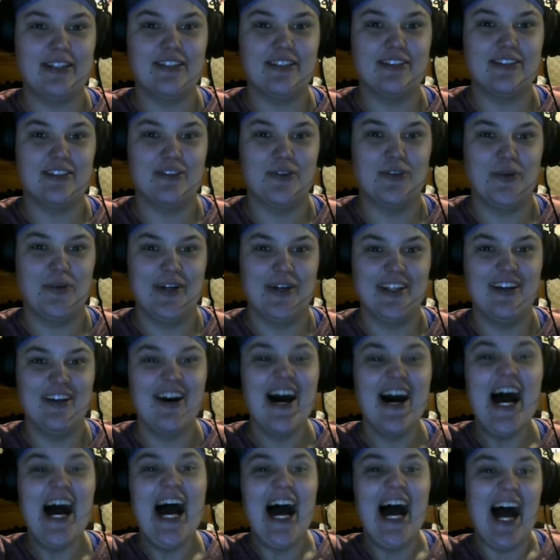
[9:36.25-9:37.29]
this on Twitter.
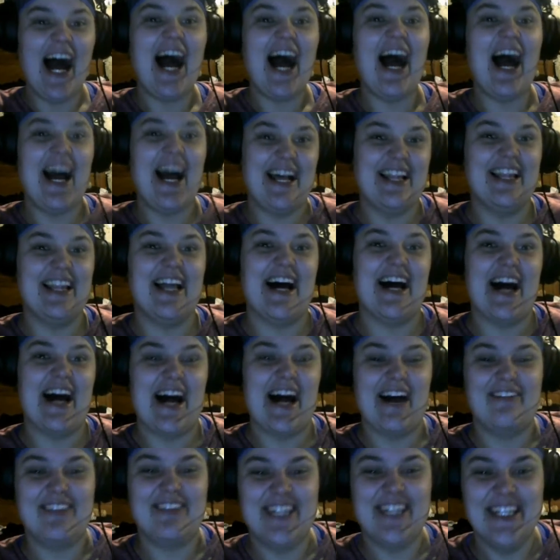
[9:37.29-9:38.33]
I
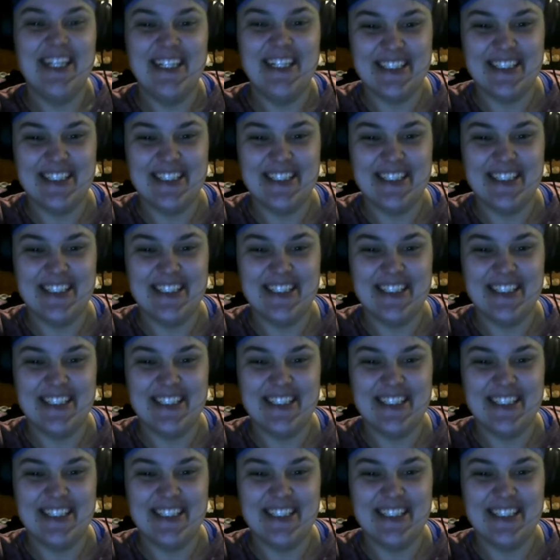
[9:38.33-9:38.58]
laughed.